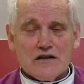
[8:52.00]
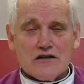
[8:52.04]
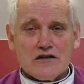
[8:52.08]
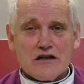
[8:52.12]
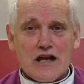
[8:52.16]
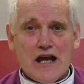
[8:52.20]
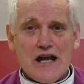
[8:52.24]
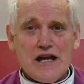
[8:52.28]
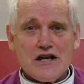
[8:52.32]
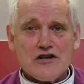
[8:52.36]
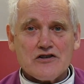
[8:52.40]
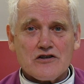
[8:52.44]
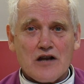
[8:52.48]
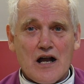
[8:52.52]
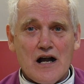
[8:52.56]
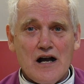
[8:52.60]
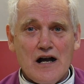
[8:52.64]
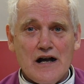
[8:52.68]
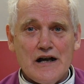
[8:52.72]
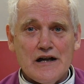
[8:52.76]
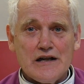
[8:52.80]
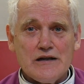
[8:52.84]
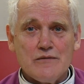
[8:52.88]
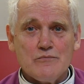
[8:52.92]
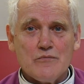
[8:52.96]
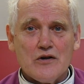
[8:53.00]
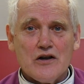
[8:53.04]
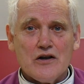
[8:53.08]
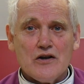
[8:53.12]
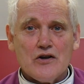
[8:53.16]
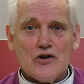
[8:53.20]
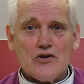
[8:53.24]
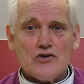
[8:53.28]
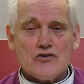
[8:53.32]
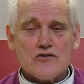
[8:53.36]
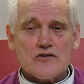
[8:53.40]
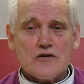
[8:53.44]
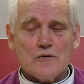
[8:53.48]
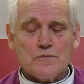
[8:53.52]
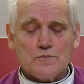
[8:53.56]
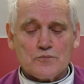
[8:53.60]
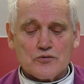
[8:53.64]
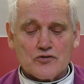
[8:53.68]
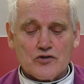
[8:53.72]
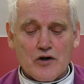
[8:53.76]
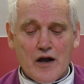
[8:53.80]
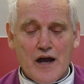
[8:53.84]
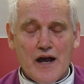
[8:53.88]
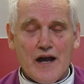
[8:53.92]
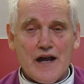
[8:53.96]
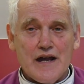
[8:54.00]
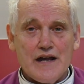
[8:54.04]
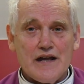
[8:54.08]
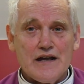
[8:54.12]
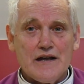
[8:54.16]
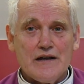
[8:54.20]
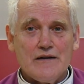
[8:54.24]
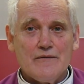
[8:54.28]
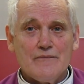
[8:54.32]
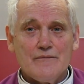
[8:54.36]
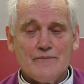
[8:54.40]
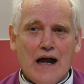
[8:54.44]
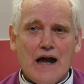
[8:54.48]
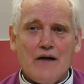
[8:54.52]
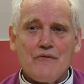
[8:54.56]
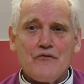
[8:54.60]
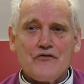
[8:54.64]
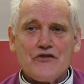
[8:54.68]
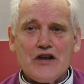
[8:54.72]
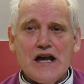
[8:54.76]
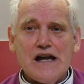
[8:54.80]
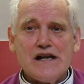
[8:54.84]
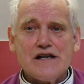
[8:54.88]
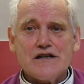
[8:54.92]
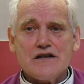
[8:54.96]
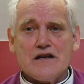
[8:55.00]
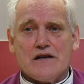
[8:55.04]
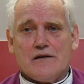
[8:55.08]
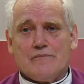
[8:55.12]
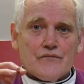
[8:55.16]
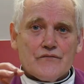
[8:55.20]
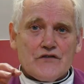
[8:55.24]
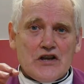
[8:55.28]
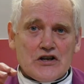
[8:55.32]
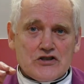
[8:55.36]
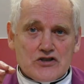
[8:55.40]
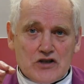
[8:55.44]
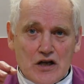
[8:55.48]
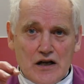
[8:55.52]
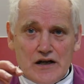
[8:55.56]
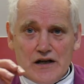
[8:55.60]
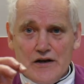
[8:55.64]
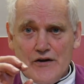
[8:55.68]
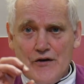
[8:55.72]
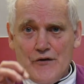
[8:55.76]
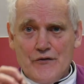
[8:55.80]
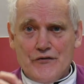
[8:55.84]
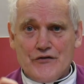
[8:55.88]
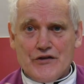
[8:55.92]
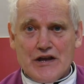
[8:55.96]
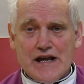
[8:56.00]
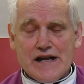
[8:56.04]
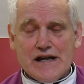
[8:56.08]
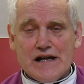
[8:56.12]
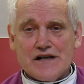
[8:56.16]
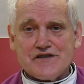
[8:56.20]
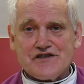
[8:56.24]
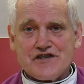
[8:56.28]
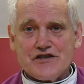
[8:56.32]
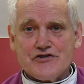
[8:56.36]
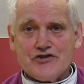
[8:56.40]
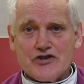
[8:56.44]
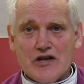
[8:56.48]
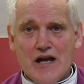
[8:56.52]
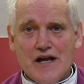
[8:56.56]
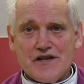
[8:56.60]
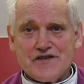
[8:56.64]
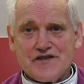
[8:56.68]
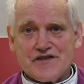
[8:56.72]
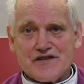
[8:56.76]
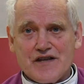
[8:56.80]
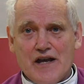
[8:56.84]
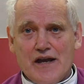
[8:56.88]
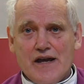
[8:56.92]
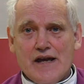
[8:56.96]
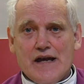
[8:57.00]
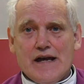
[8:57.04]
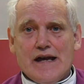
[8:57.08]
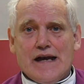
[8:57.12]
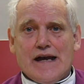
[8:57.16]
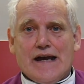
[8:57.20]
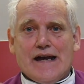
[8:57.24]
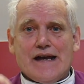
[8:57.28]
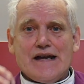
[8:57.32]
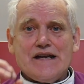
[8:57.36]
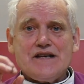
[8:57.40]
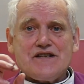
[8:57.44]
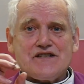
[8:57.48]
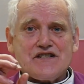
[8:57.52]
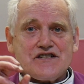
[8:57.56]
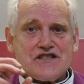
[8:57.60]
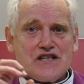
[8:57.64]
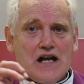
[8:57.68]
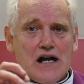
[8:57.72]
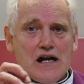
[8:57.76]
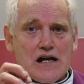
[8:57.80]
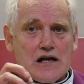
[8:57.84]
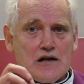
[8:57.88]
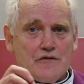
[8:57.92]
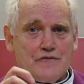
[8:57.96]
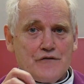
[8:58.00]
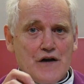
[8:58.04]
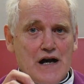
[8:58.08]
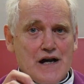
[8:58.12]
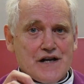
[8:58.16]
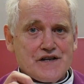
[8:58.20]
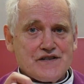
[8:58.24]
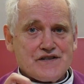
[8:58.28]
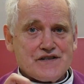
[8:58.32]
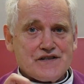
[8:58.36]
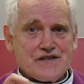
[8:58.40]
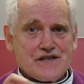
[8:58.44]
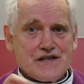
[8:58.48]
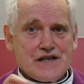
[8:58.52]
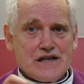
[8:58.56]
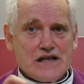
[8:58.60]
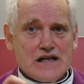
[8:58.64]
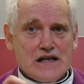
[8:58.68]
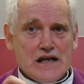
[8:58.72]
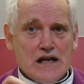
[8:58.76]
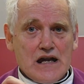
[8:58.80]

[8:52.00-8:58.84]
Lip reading: Take time to pray. And then the third thing I suggest is sacrifice.